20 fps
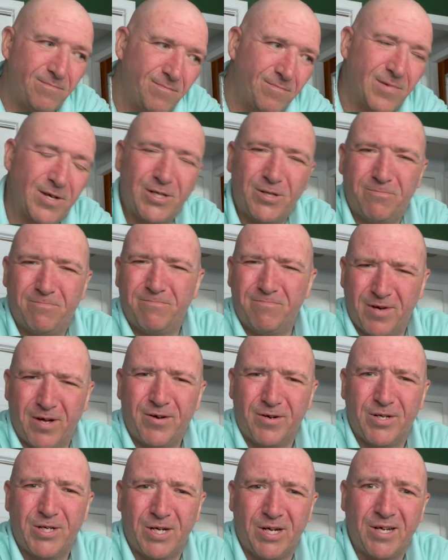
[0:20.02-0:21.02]
a
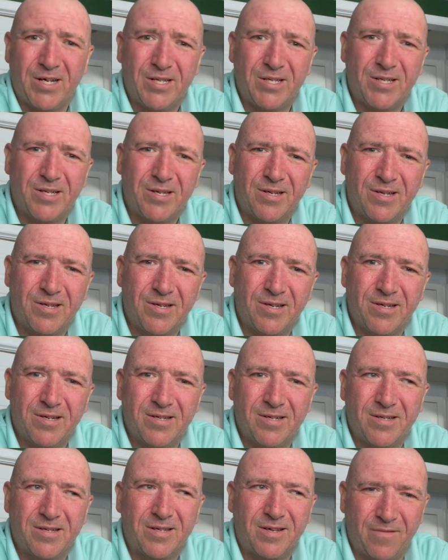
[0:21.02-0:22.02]
better chance?
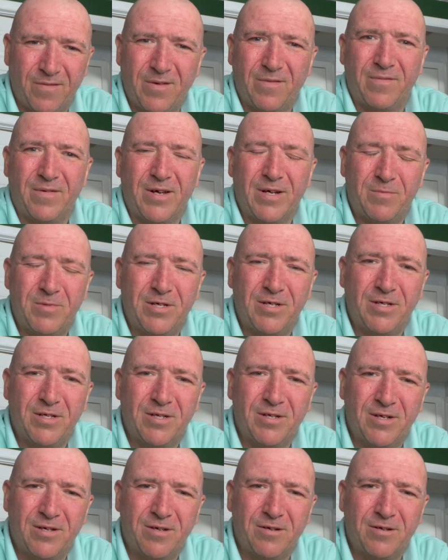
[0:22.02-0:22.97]
Give their families?